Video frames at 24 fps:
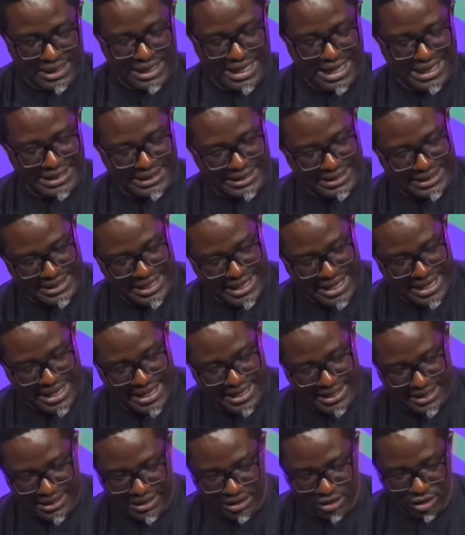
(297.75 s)
and
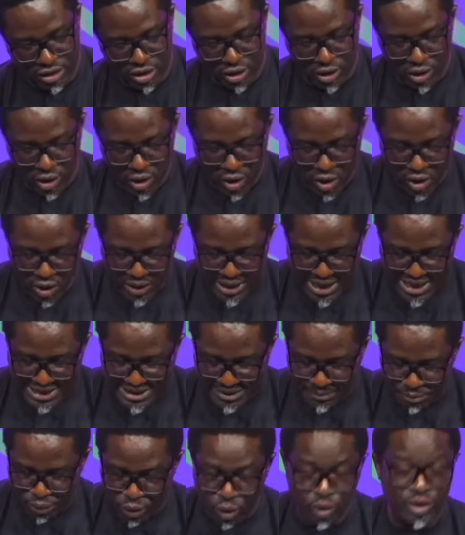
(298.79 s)
there the Lord
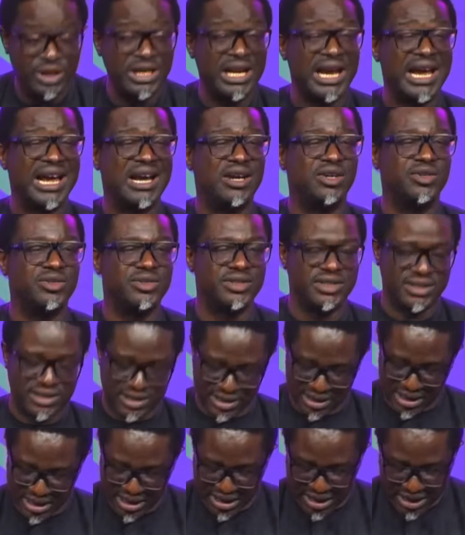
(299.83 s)
has
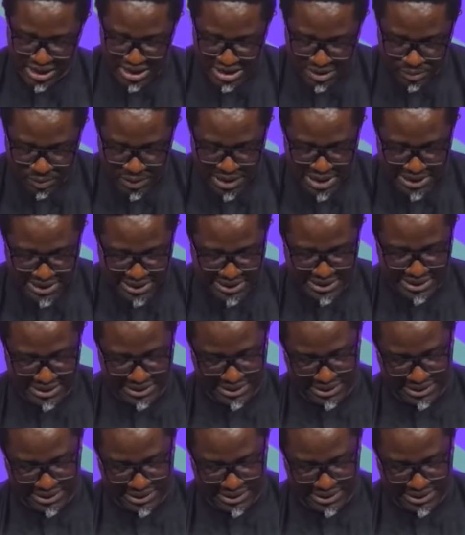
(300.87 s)
pronounced his blessing,